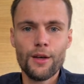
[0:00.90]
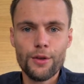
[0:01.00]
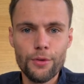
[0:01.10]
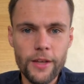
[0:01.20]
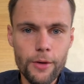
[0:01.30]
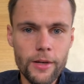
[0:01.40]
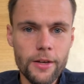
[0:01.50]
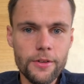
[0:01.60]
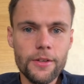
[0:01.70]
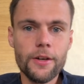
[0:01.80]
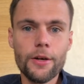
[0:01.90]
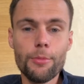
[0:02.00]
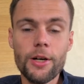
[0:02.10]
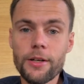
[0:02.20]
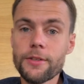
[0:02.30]
Today we're going to talk
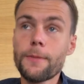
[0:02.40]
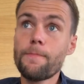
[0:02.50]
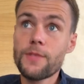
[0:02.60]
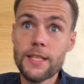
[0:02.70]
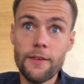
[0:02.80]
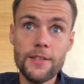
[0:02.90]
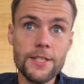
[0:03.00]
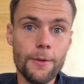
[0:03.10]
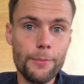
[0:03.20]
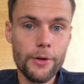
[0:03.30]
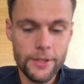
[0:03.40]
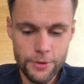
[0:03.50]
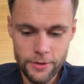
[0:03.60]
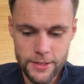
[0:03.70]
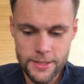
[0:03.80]
about service
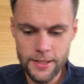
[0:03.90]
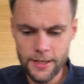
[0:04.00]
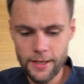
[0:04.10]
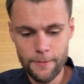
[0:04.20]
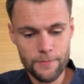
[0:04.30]
temperature in sake.